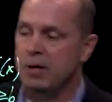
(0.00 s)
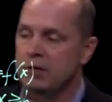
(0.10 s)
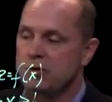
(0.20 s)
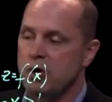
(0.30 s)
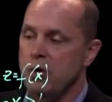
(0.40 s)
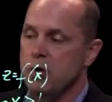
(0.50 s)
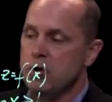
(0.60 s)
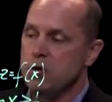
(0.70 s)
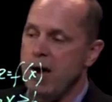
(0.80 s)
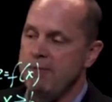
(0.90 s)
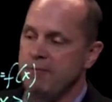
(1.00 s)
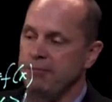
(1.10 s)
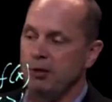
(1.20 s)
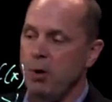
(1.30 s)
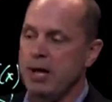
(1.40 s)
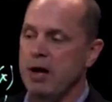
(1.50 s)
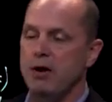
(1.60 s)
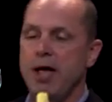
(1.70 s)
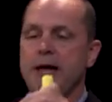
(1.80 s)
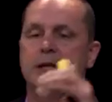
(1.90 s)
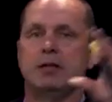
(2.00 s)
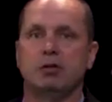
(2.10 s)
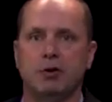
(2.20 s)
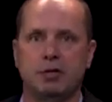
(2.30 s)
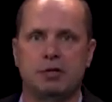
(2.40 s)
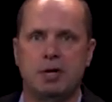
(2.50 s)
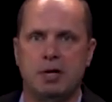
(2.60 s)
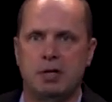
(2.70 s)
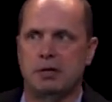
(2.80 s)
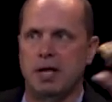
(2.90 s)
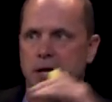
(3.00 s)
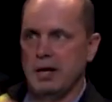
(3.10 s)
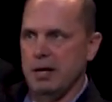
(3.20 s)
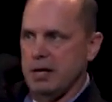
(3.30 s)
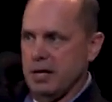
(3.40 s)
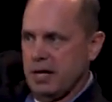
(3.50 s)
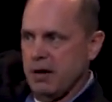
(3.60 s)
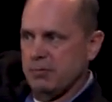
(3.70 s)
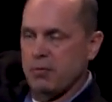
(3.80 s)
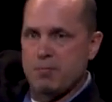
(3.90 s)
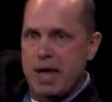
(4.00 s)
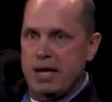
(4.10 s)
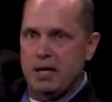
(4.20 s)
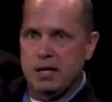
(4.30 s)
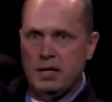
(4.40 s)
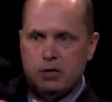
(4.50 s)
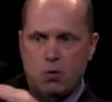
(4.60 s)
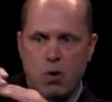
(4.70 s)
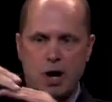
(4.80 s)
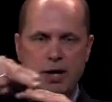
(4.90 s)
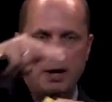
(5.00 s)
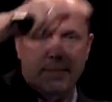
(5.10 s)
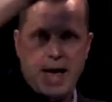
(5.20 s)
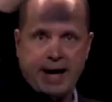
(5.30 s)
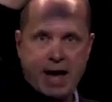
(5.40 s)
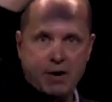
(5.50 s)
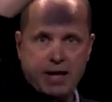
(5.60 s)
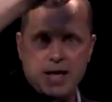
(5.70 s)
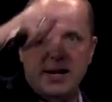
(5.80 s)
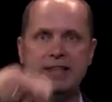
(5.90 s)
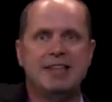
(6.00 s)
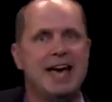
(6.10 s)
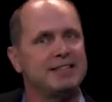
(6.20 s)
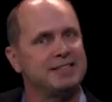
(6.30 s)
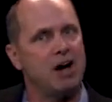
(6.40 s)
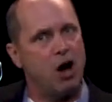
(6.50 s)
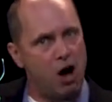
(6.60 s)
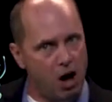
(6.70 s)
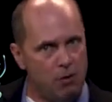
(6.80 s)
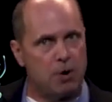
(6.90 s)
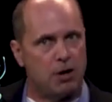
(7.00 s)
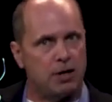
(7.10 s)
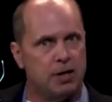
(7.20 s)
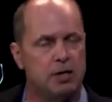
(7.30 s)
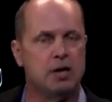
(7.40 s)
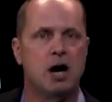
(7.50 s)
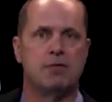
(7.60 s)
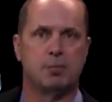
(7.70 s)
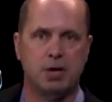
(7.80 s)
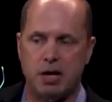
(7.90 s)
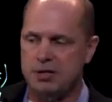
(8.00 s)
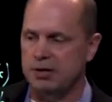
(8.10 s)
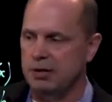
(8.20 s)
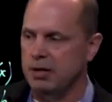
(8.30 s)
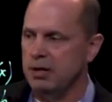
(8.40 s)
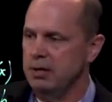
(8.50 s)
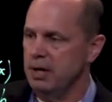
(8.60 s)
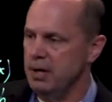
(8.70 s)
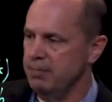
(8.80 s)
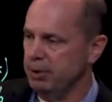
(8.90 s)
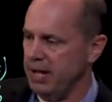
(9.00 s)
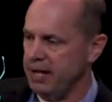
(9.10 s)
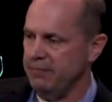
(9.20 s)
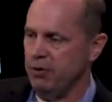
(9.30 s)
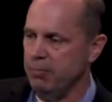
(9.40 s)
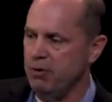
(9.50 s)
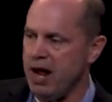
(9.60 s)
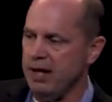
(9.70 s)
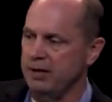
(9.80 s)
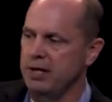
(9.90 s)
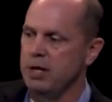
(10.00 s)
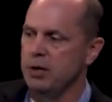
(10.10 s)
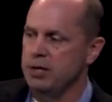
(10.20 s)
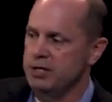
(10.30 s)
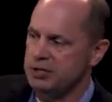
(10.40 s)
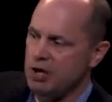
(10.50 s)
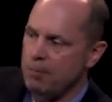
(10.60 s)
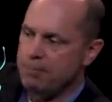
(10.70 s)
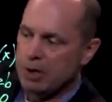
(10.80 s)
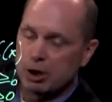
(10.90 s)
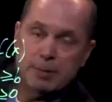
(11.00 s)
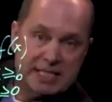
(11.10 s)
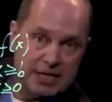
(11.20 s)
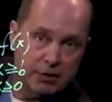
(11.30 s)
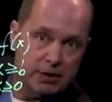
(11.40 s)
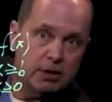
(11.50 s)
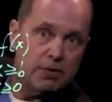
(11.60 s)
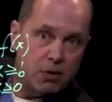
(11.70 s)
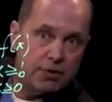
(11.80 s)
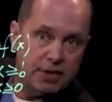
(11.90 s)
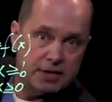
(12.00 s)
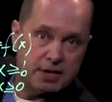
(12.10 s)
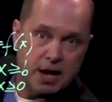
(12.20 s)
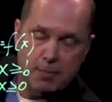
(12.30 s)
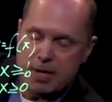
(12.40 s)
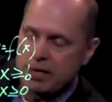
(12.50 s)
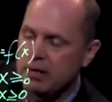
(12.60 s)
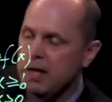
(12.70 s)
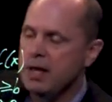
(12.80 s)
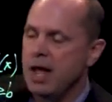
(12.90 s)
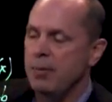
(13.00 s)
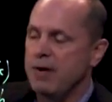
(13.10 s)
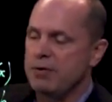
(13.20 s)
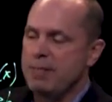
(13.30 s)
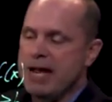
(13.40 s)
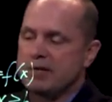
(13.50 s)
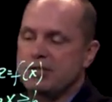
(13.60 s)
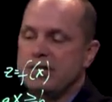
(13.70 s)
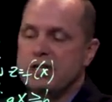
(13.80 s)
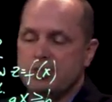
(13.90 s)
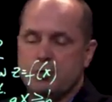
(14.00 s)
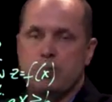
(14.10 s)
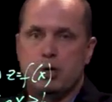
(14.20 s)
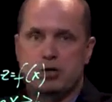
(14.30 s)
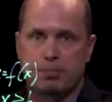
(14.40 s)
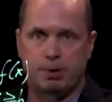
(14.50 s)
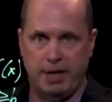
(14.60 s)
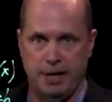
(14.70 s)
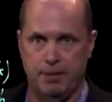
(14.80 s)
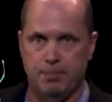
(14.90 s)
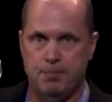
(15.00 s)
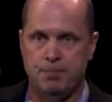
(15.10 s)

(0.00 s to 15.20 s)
So you have a flow here, and it looks like it comes from many into one and back out again, and that's a hallmark of a production plan for a product. This is our bill of material of all the things that come in, and we have to manage the distribution plan.